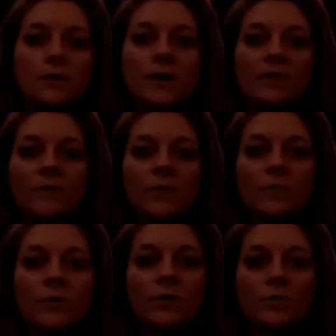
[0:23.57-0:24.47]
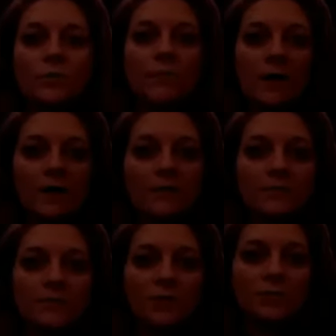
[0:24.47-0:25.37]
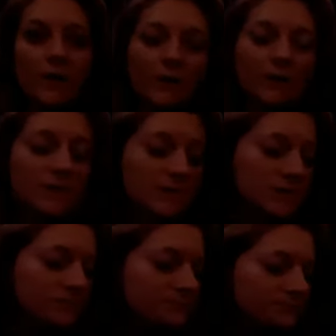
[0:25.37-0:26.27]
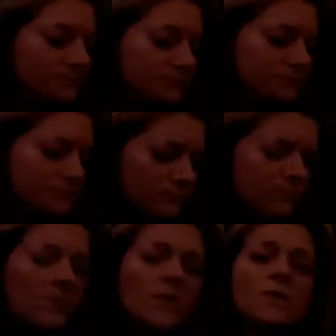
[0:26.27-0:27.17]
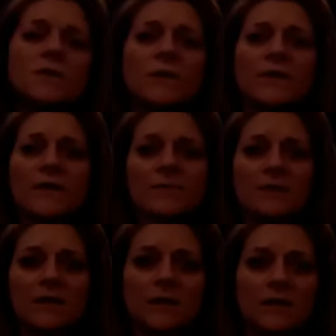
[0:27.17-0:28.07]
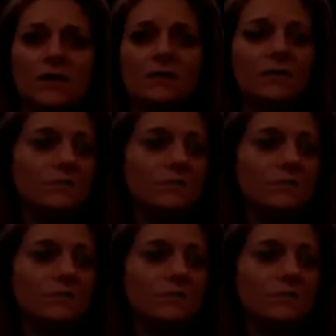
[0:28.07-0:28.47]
I have my book with my meal planning list. So I think I'm going to hit